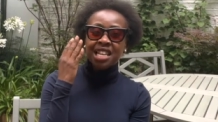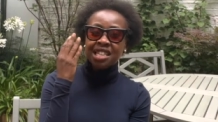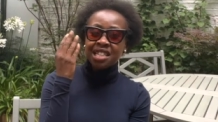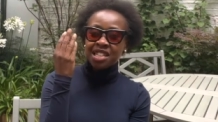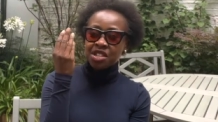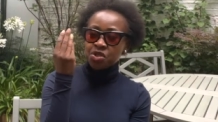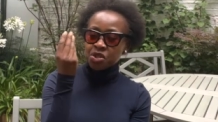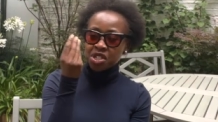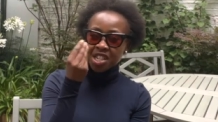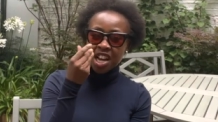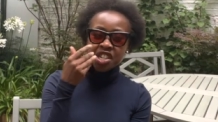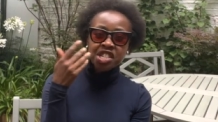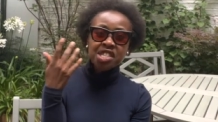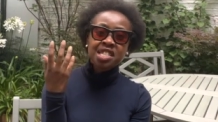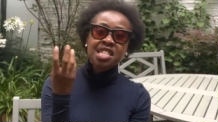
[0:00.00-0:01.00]
you start
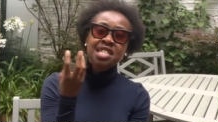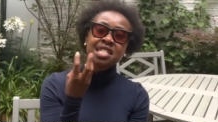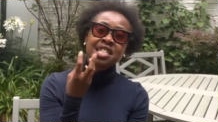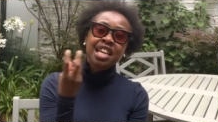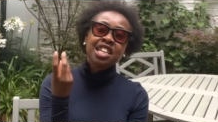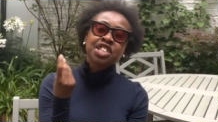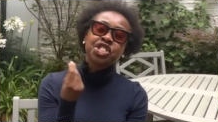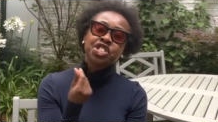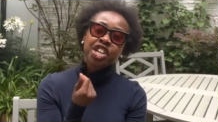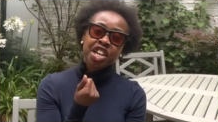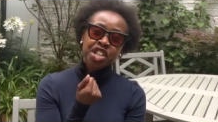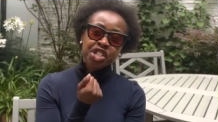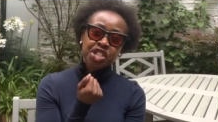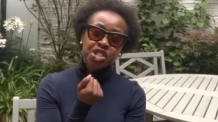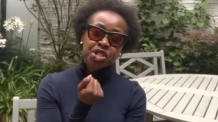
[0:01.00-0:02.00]
to see subtle
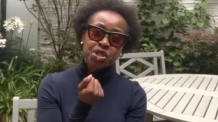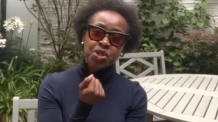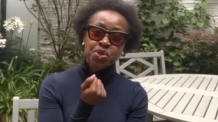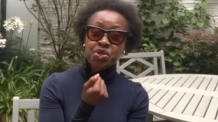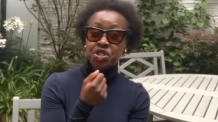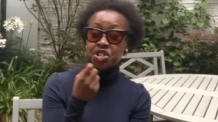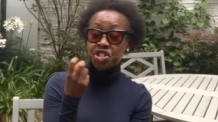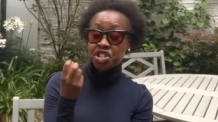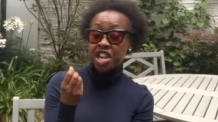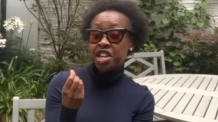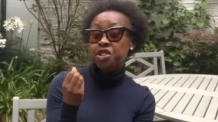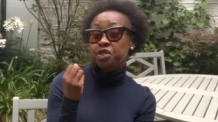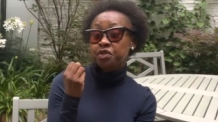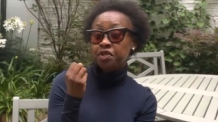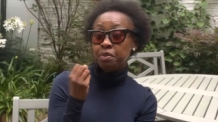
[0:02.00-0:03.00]
changes to the
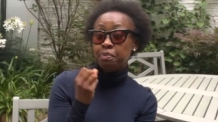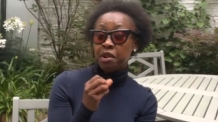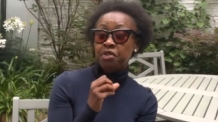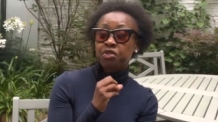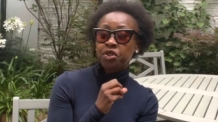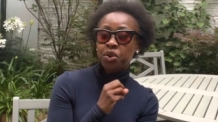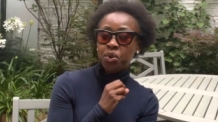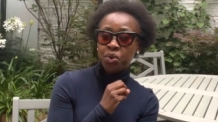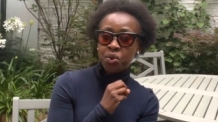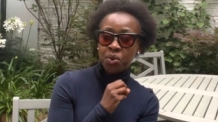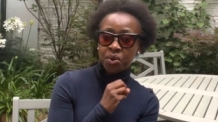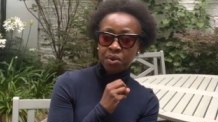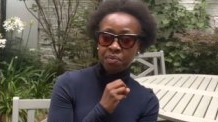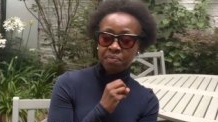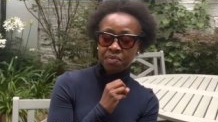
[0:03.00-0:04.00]
shade of the buffalo
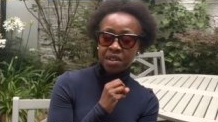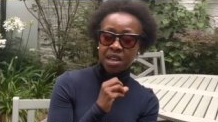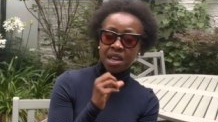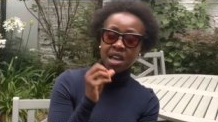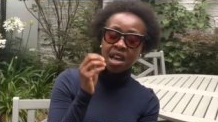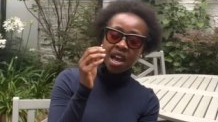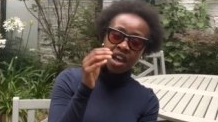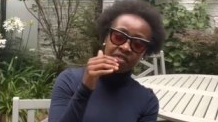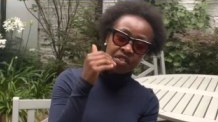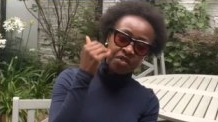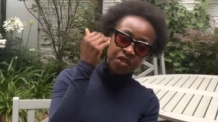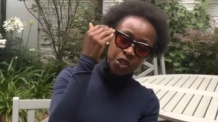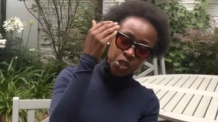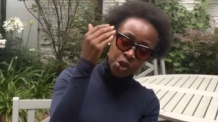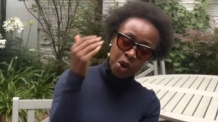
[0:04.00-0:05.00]
horn. And then
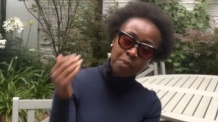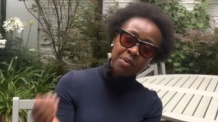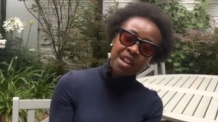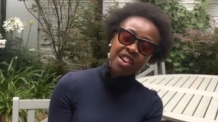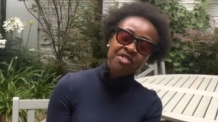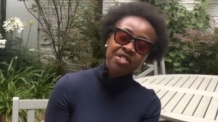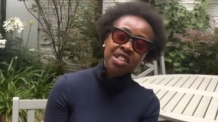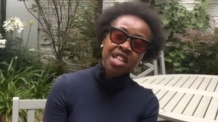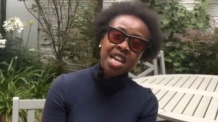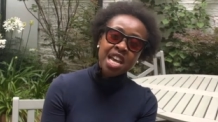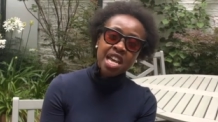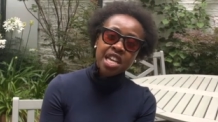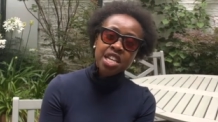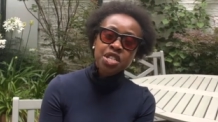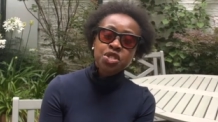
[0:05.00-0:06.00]
the top level
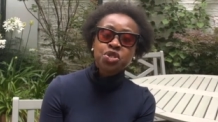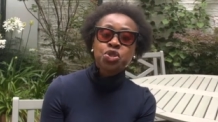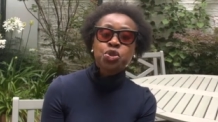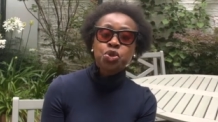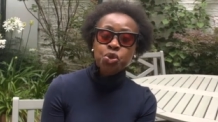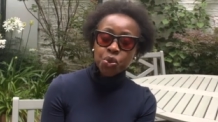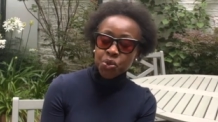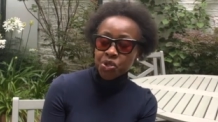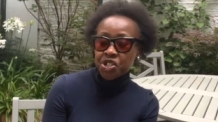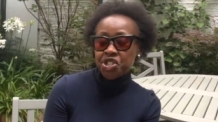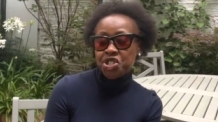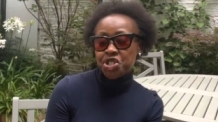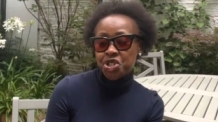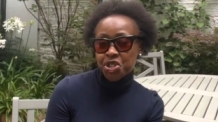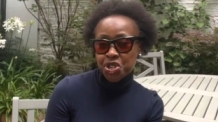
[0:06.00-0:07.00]
is the
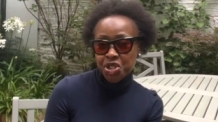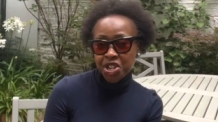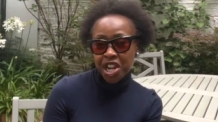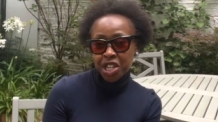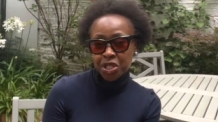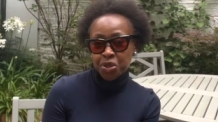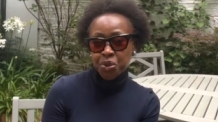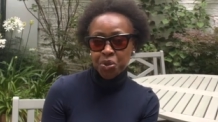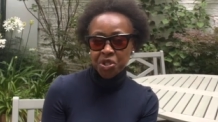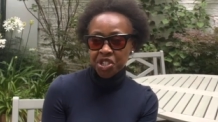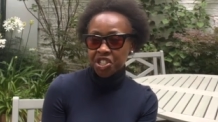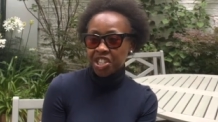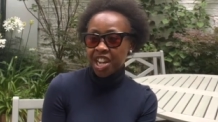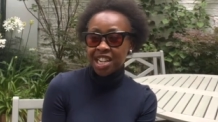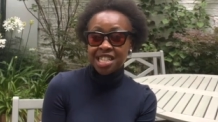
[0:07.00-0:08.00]
tortoise shell. Tortoise
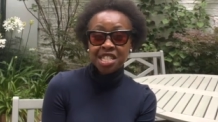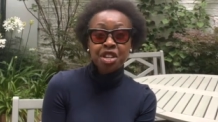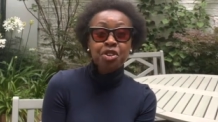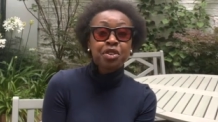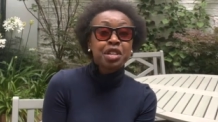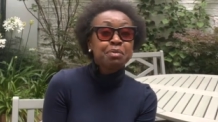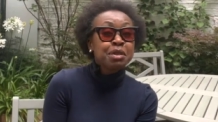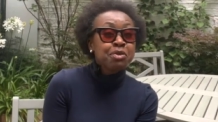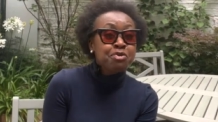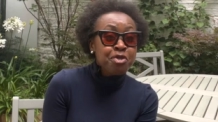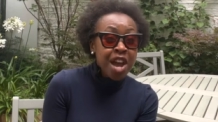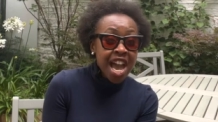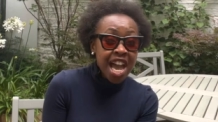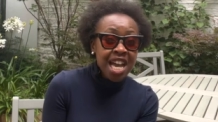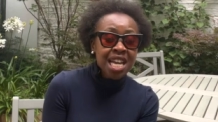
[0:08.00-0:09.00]
shell is incredibly
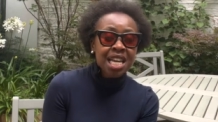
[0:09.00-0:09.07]
rare